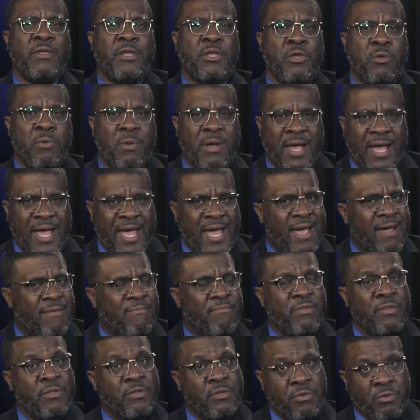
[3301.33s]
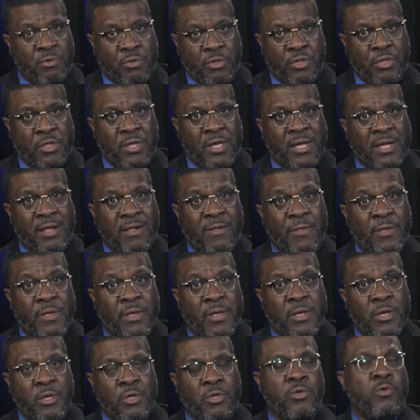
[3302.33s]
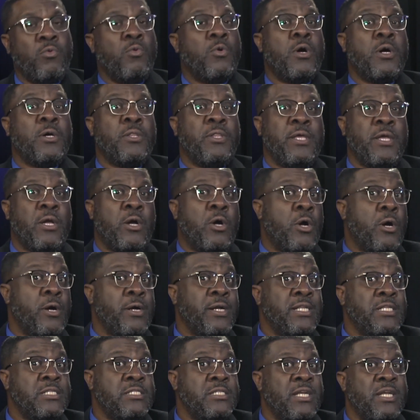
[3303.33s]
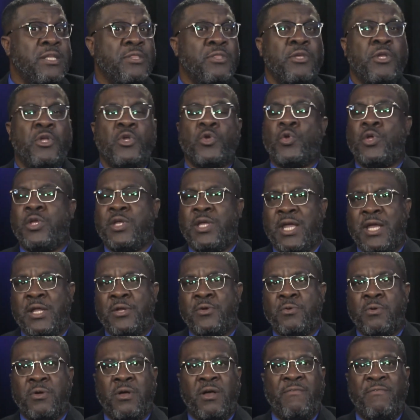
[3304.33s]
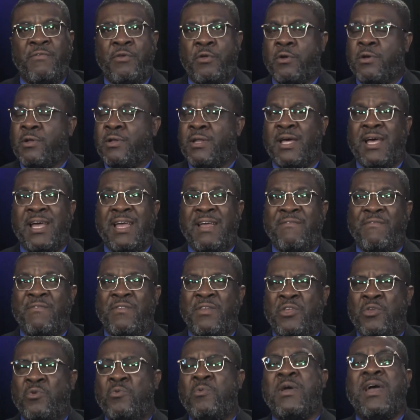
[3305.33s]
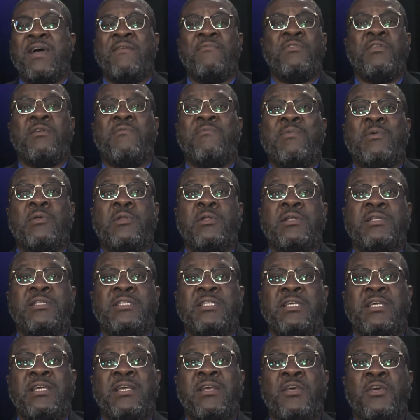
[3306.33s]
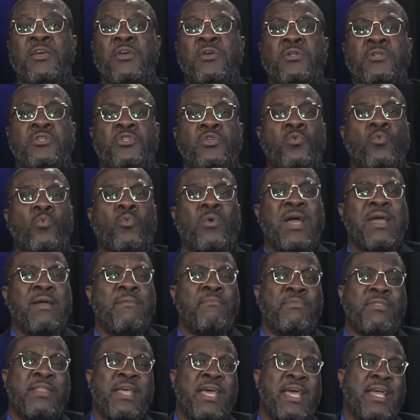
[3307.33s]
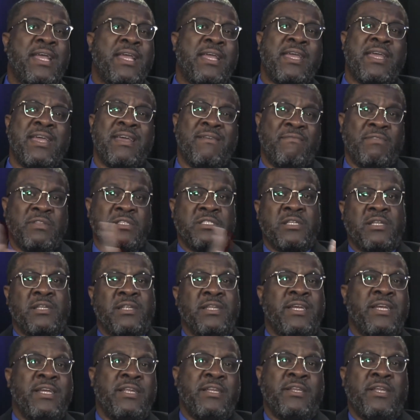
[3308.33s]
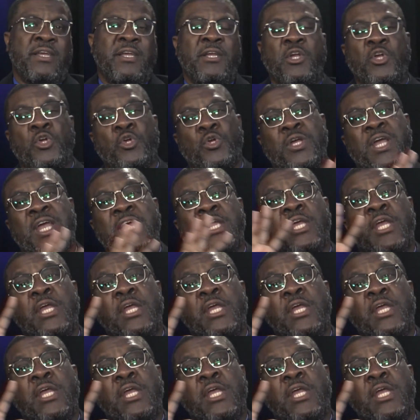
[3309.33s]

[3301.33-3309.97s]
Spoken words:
you have than you think. You are the artist and the creator of your life, and you have the ability to wipe that canvas clean and create a